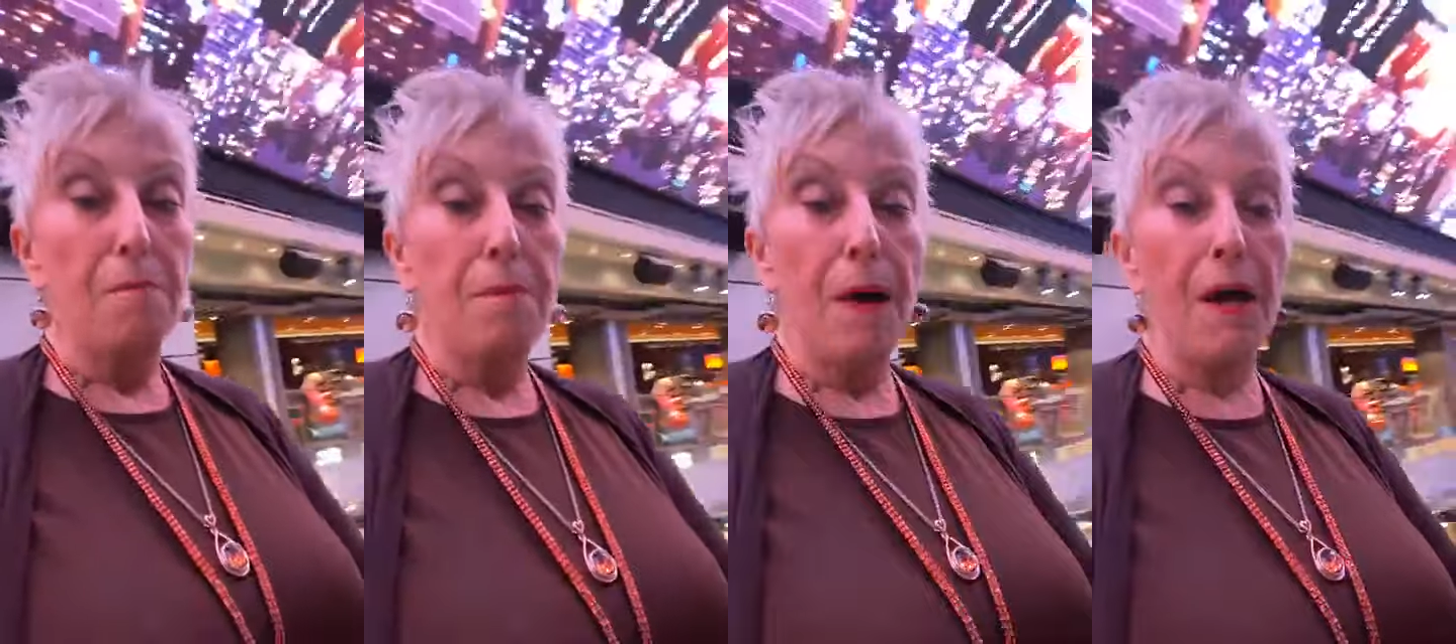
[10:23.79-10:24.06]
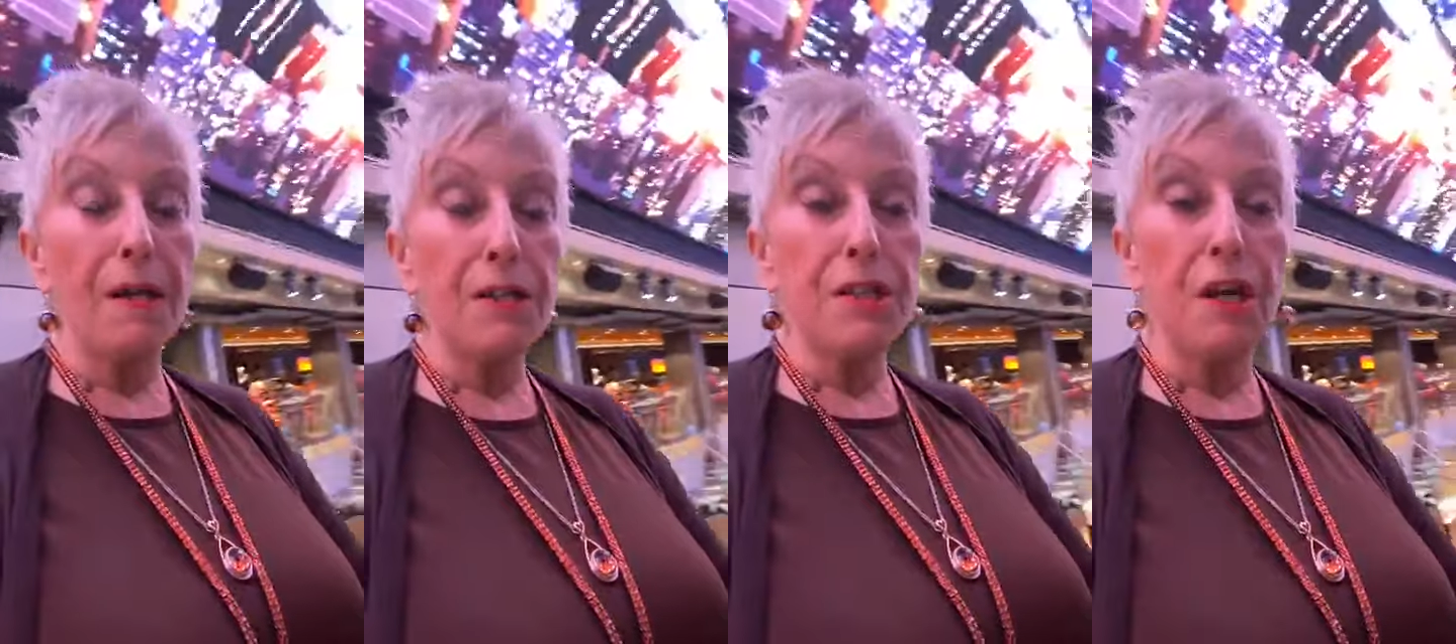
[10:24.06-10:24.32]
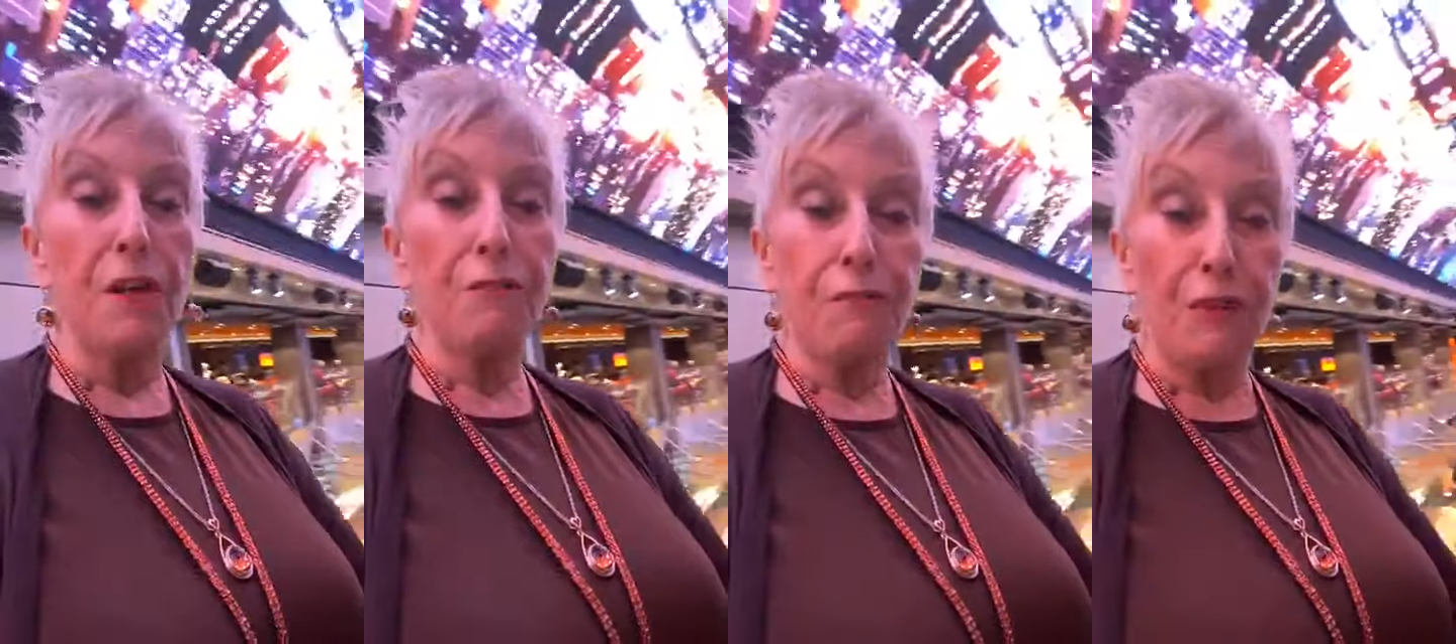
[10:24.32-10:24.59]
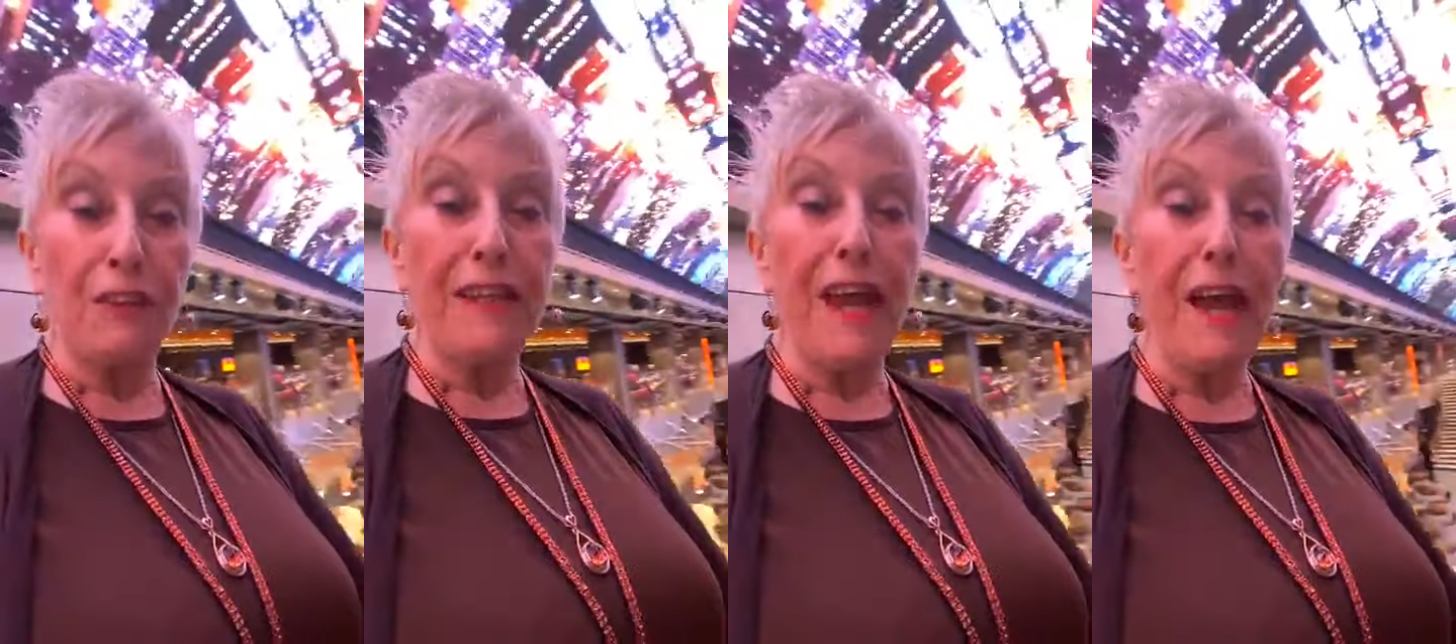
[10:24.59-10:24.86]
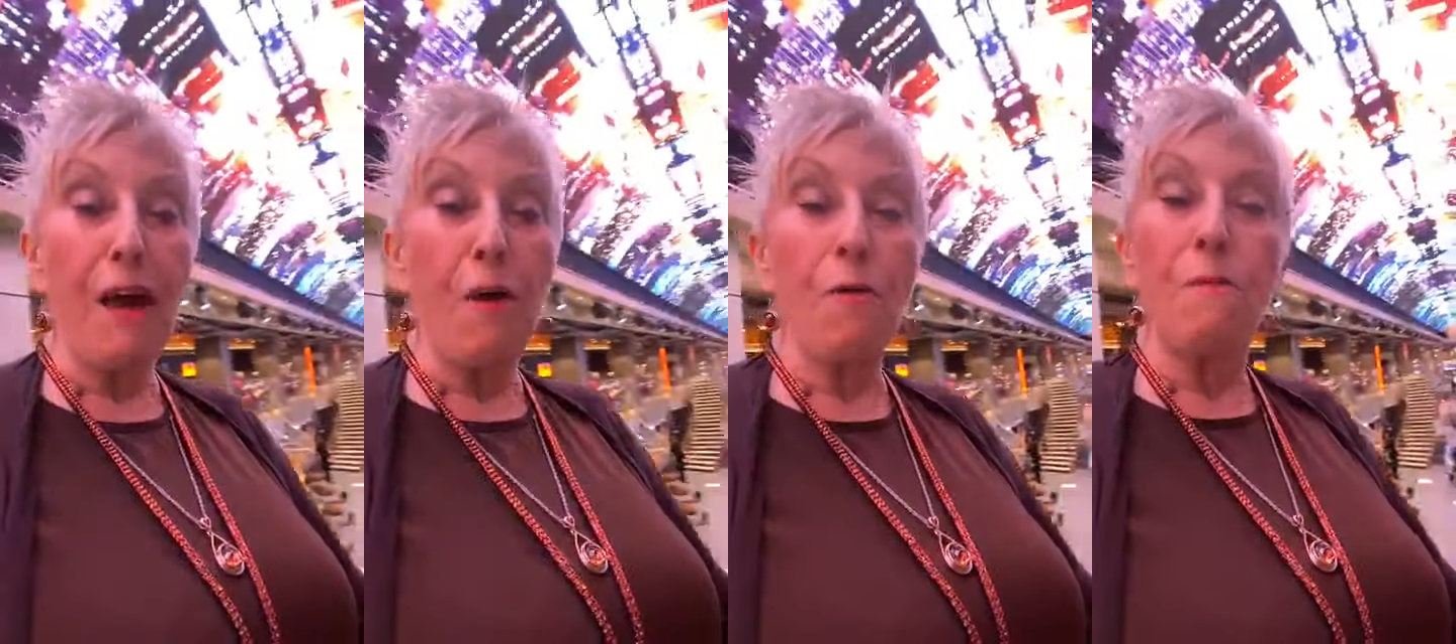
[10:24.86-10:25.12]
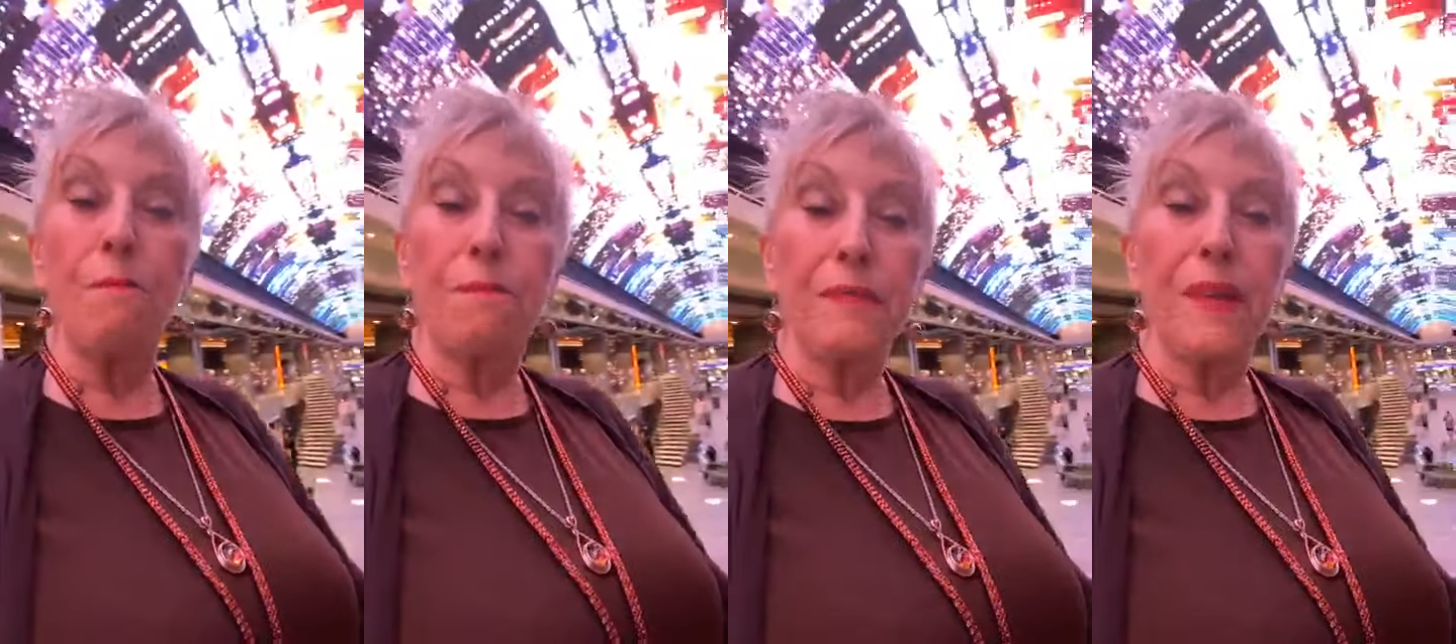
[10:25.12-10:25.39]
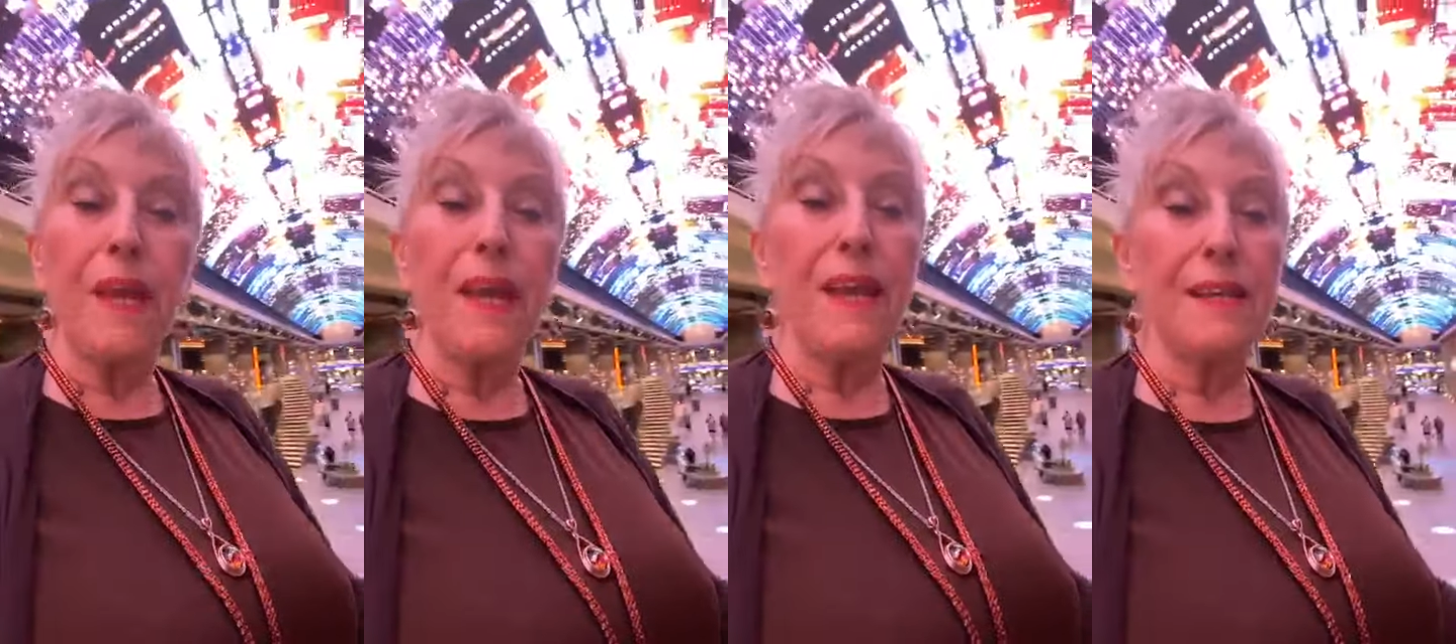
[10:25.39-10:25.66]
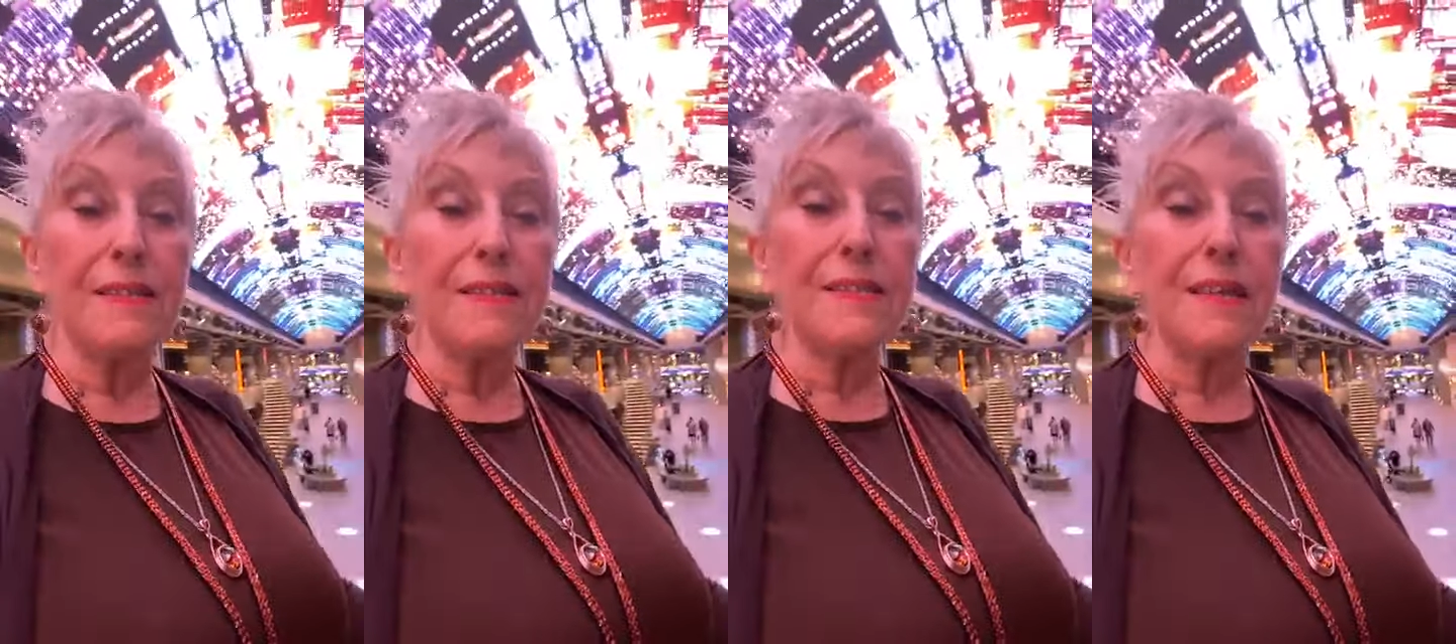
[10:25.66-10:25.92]
But for now,
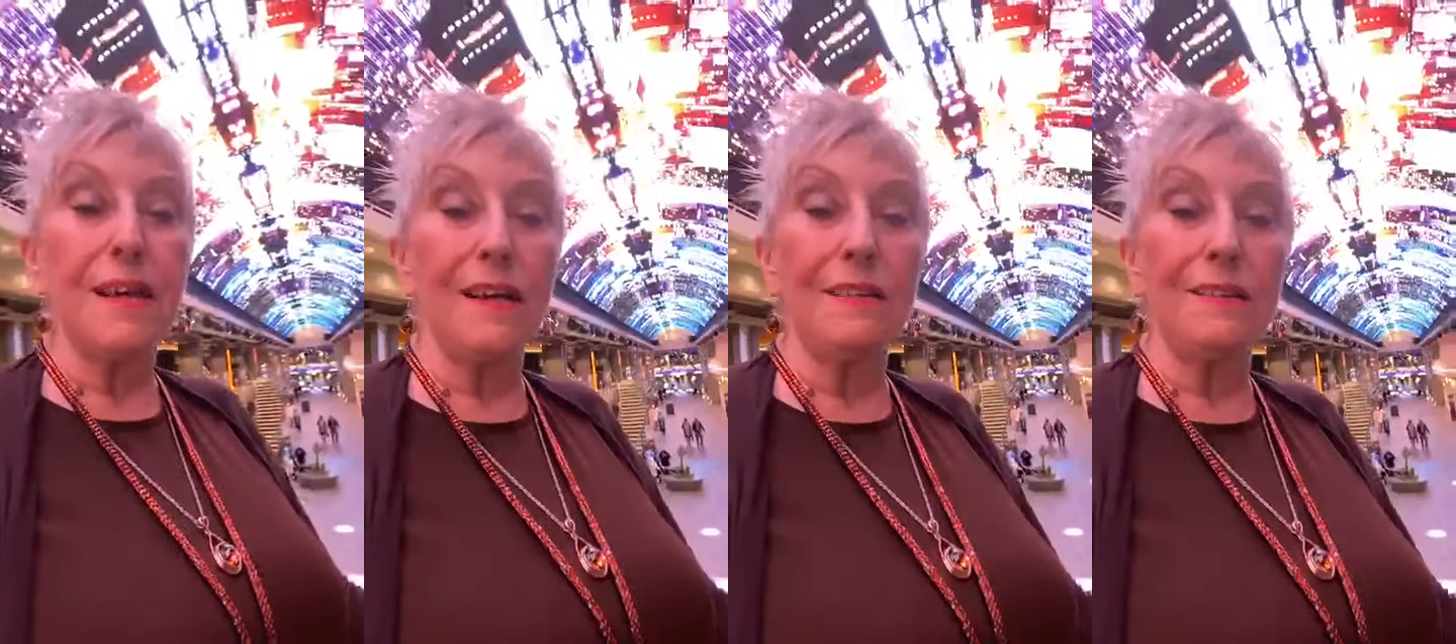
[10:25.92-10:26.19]
it's